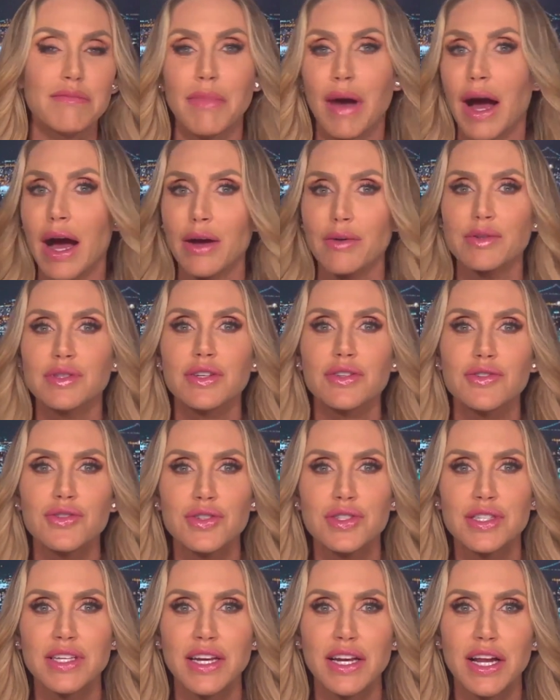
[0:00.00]
I was
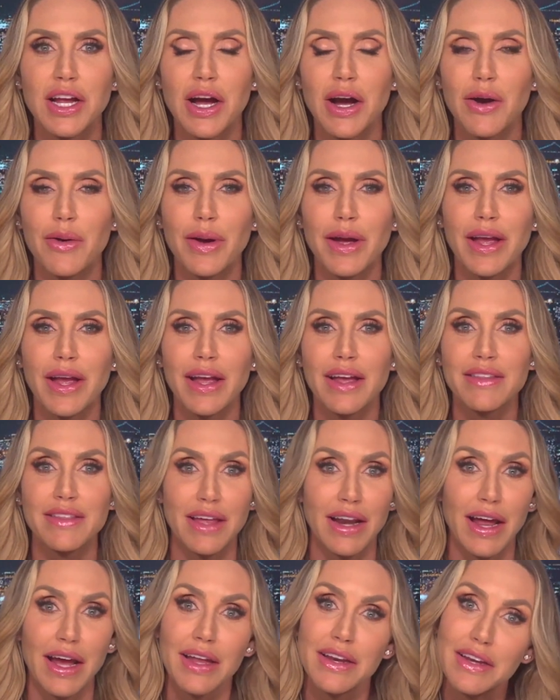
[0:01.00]
interested in going,
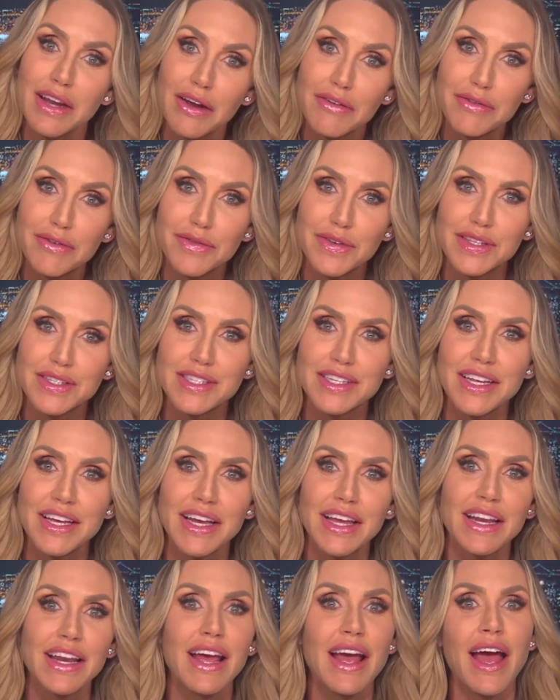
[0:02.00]
that I'd never
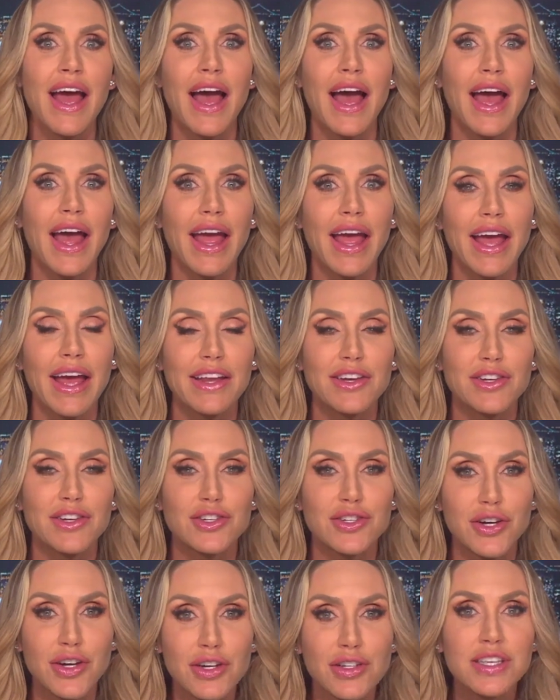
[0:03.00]
visited. And
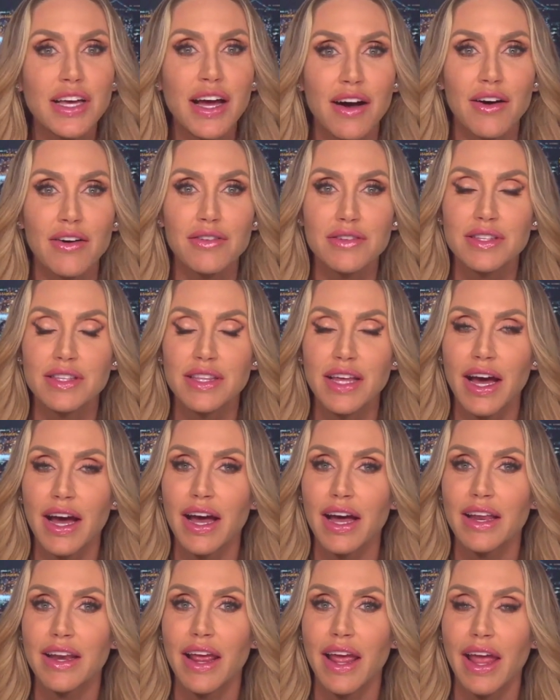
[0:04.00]
turns out
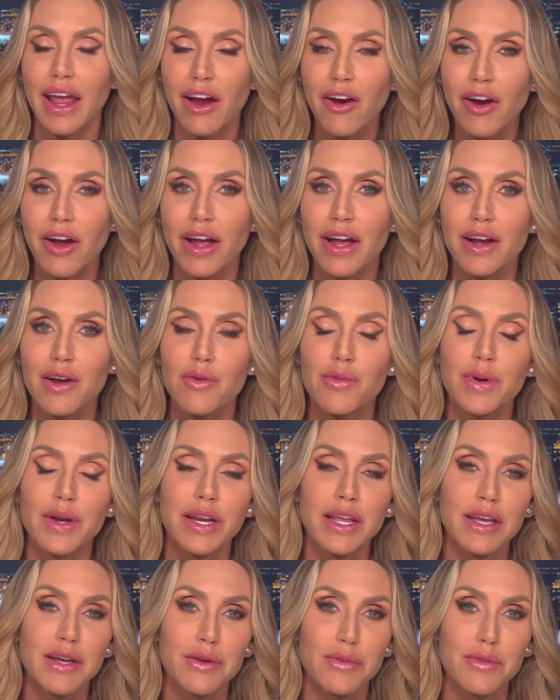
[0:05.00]
that Eric, when he